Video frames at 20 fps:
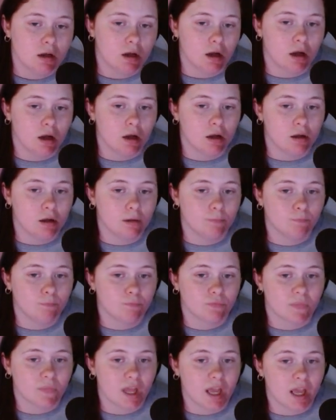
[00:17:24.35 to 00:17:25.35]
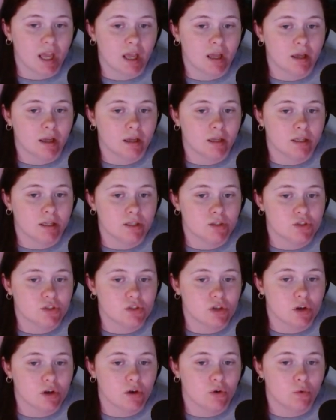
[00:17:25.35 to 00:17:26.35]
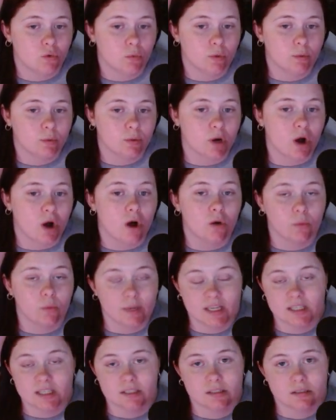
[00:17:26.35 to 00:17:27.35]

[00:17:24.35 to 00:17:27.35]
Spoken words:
And so we were already